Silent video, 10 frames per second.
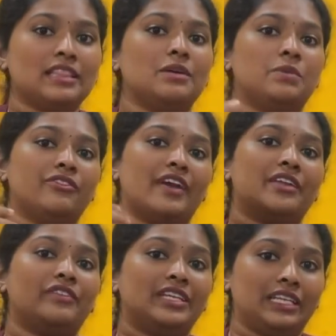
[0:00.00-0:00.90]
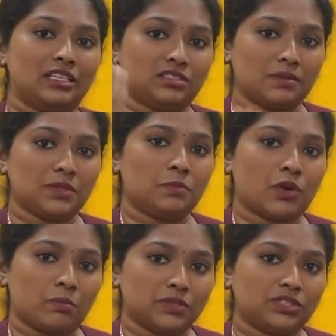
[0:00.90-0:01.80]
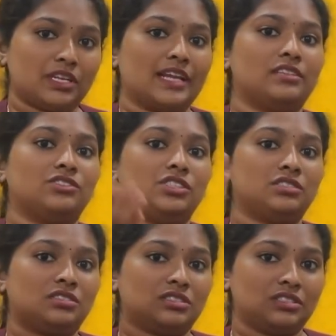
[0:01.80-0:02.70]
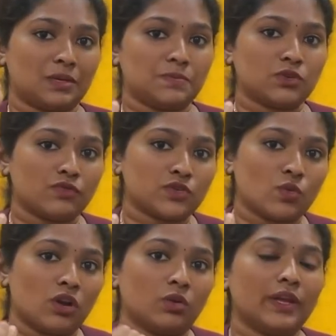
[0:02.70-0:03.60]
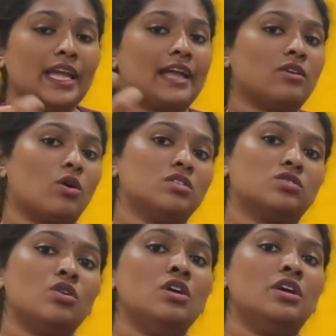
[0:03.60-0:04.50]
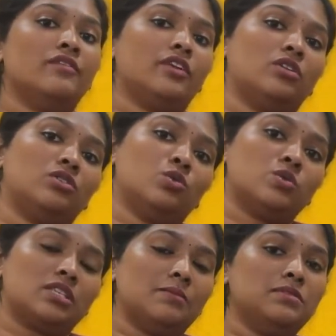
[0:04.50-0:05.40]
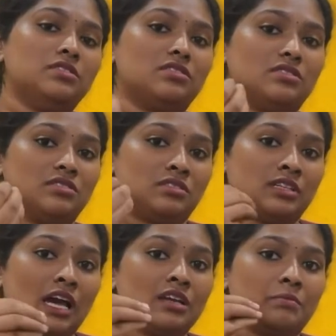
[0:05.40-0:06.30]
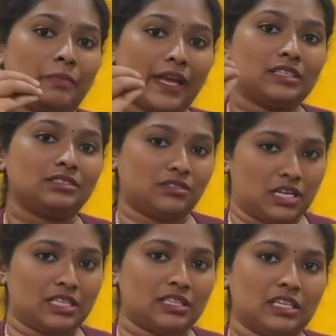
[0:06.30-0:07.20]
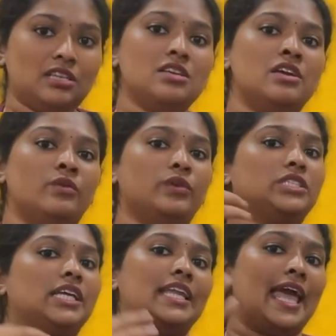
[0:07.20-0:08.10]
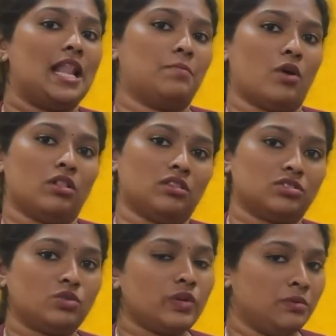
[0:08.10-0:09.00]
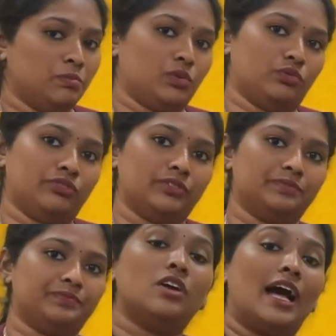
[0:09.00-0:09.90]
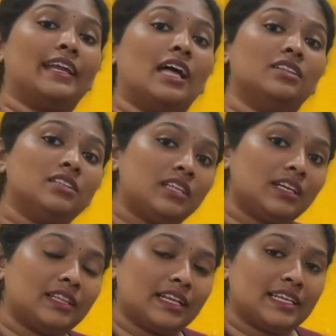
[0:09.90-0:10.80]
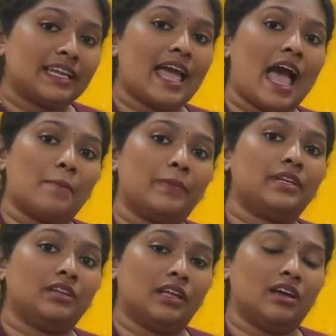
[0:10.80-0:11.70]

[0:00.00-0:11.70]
them aware, we teach them the proper strategies, the steps of swallowing, and also we do some tongue based strengthening which can help all this to improve. Another thing that can happen